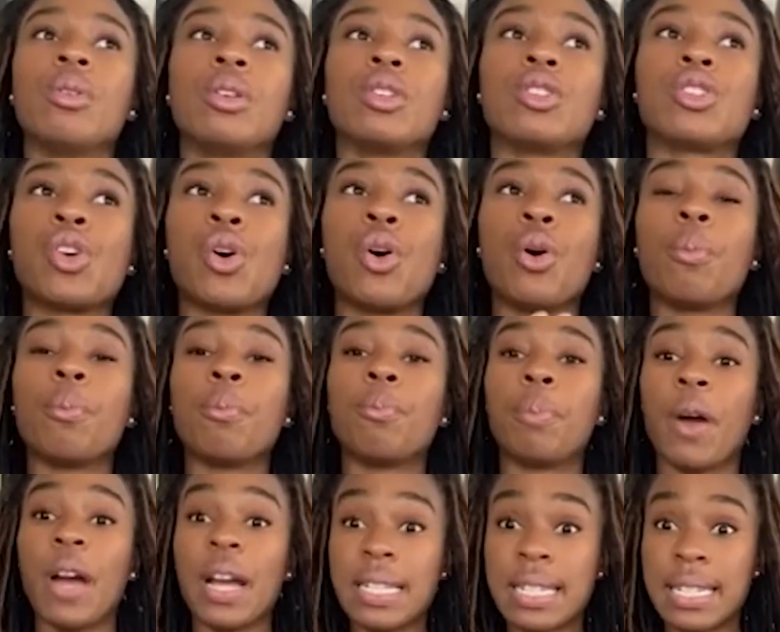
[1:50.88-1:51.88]
So
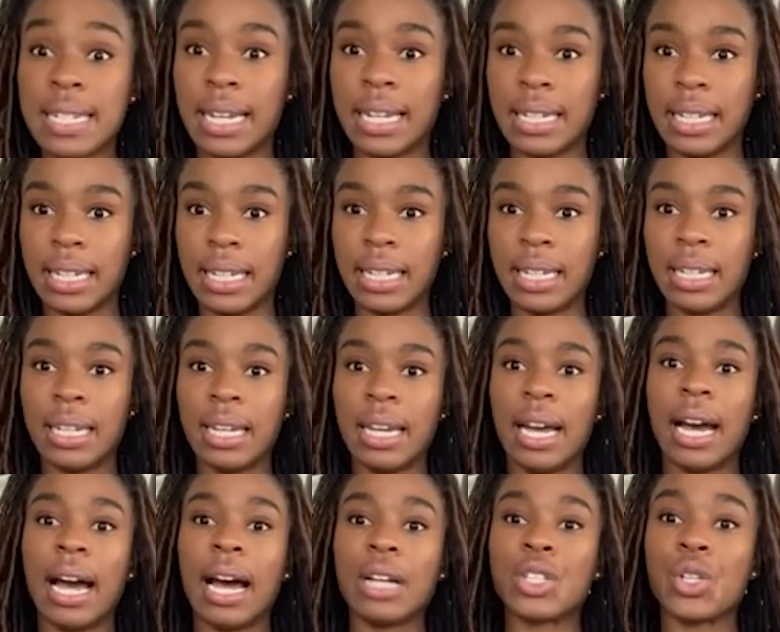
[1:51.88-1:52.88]
personally,
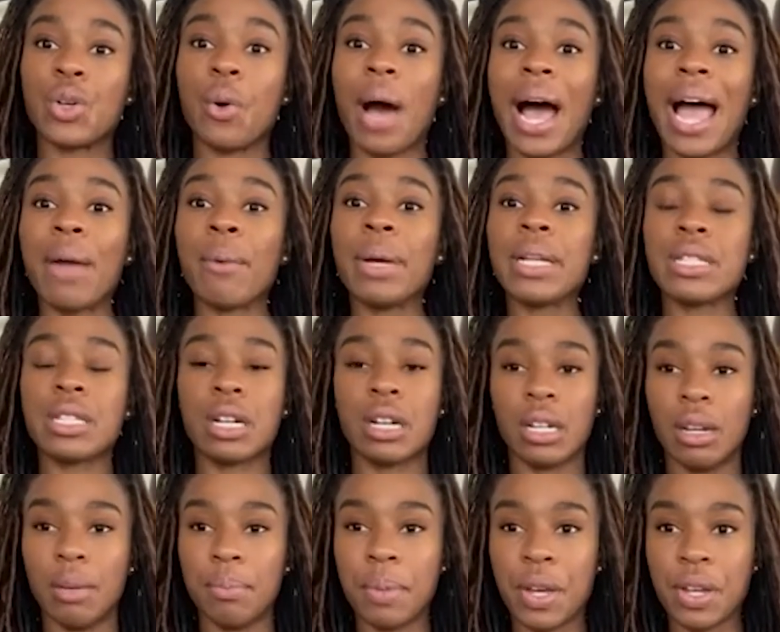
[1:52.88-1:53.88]
I went to
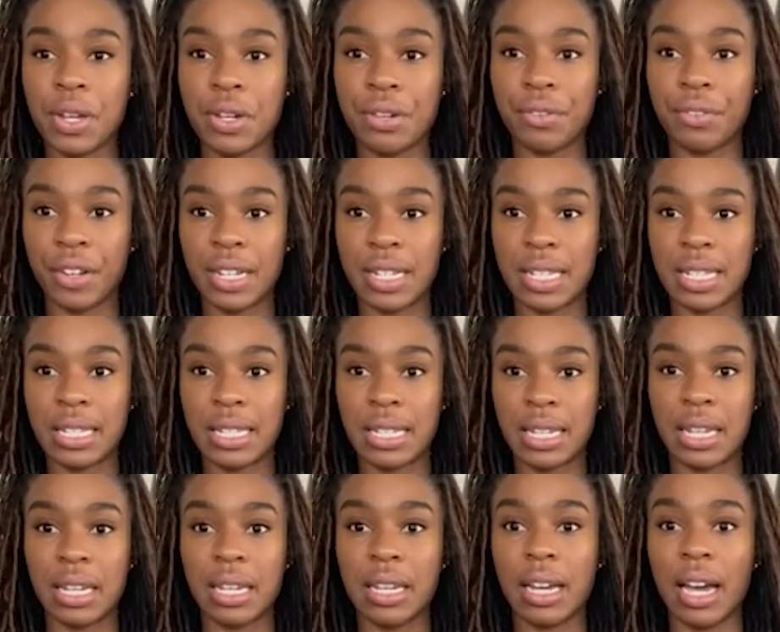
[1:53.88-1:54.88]
Columbia
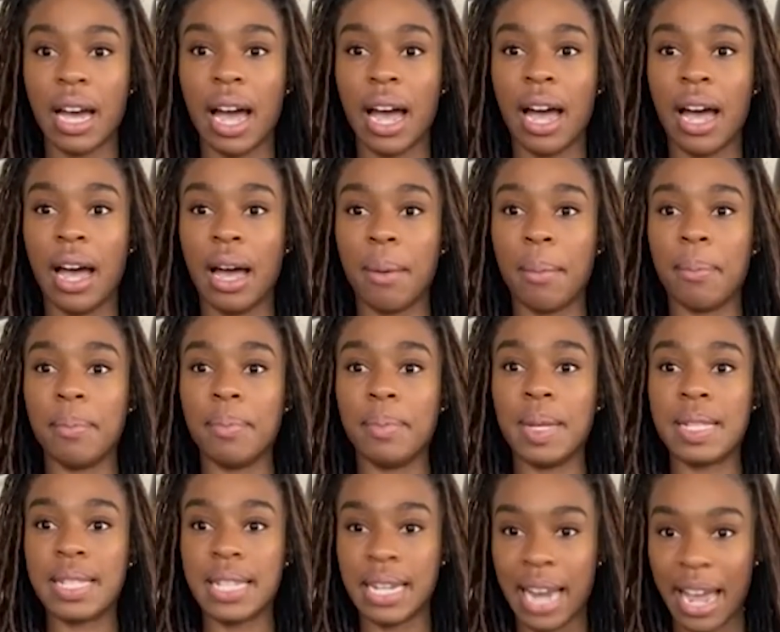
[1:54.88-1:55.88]
University.
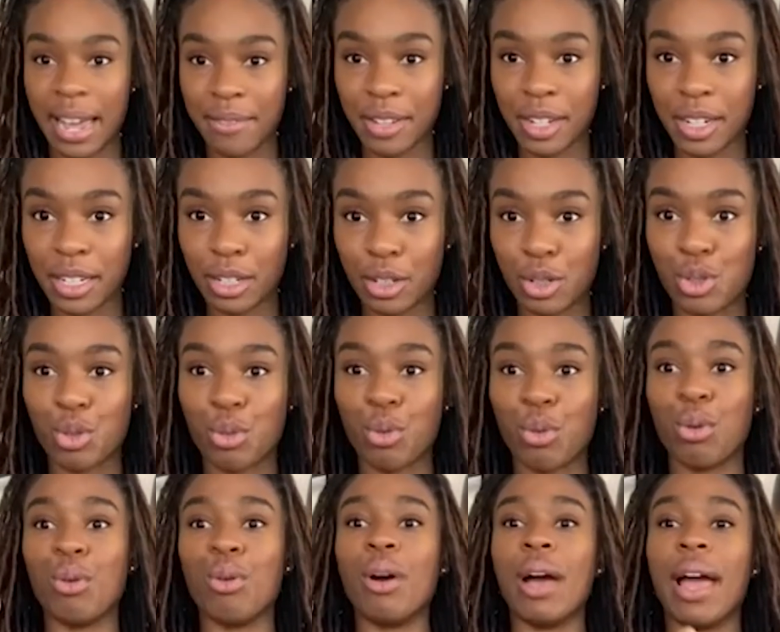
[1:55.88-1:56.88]
It's an Ivy League
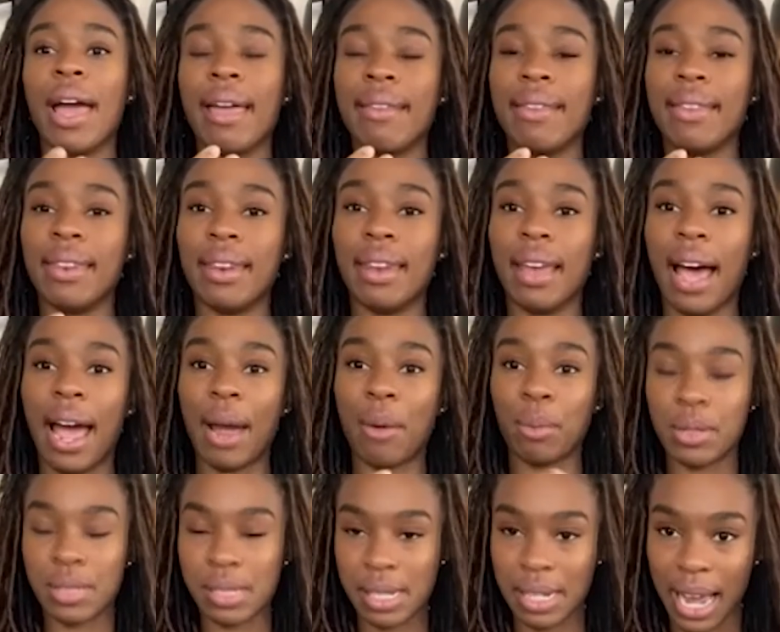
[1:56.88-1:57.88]
school, and I
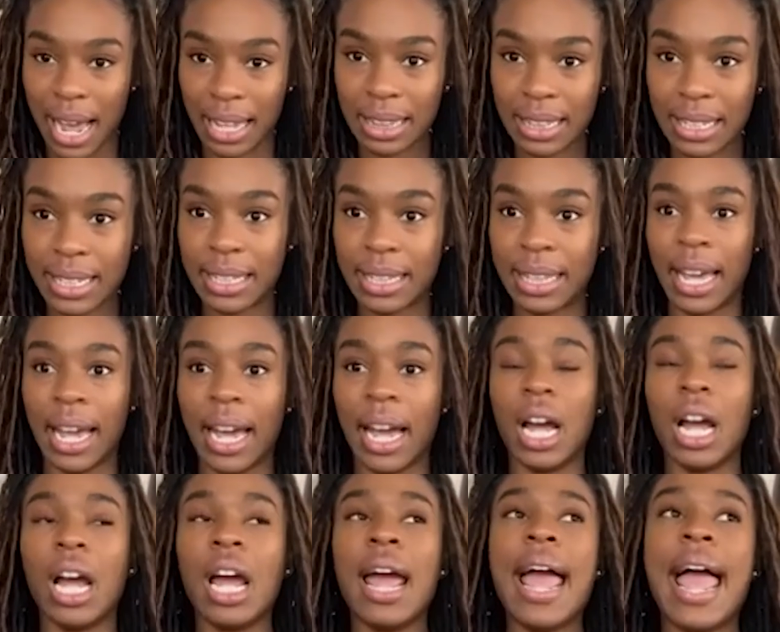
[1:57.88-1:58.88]
was an athlete
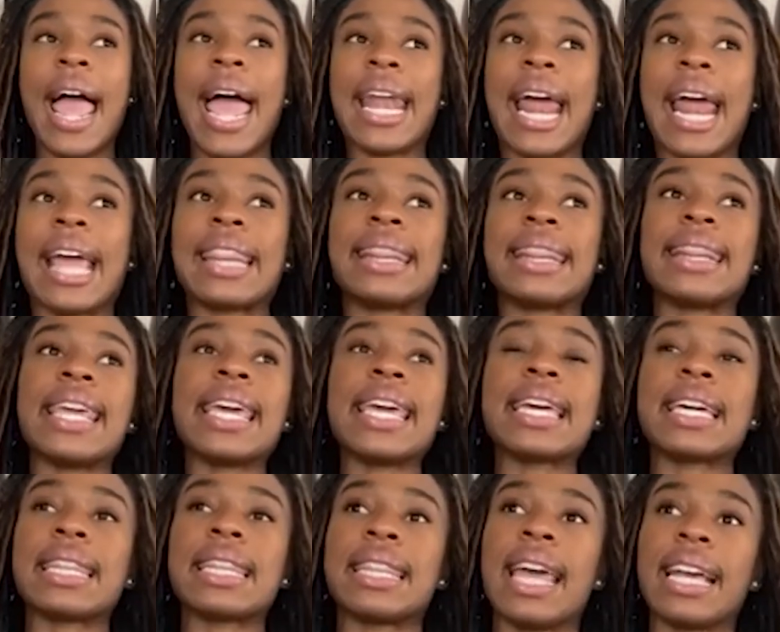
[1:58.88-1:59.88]
there. And I
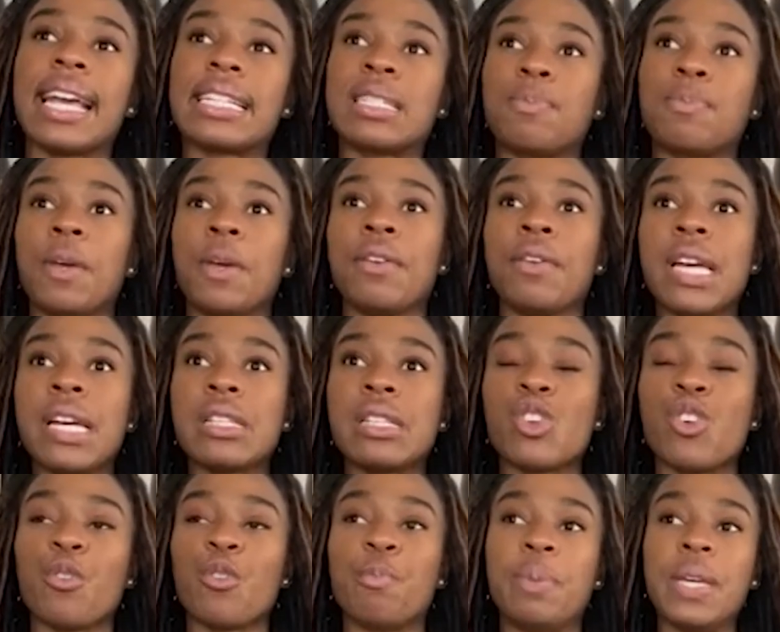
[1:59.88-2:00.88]
think the experience
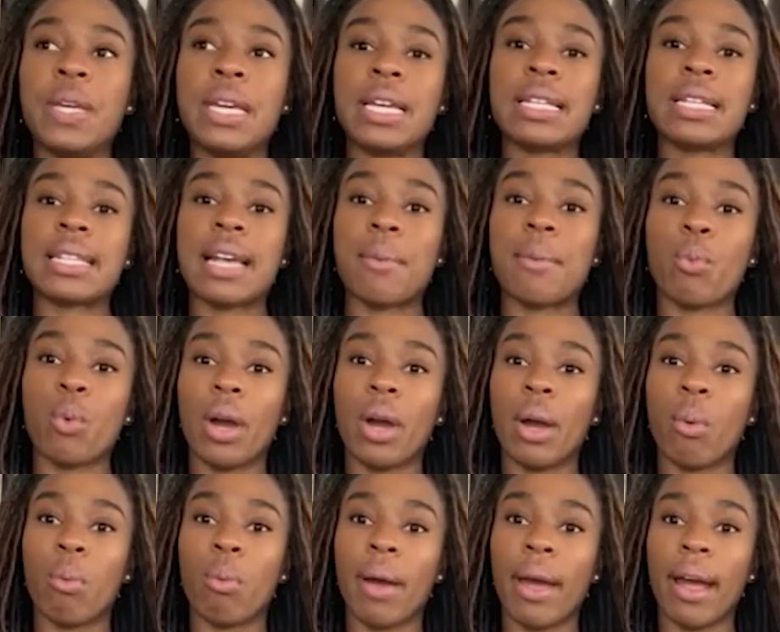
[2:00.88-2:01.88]
of being somewhere
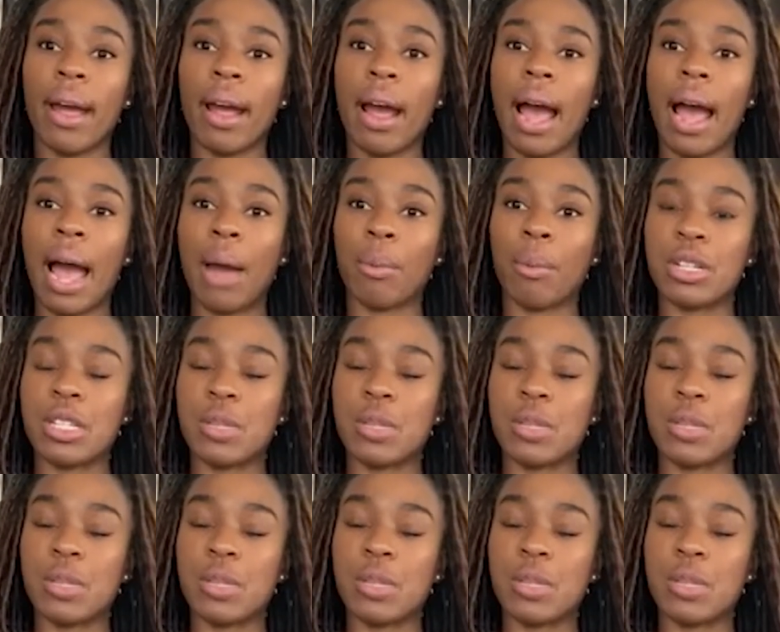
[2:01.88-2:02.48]
where I was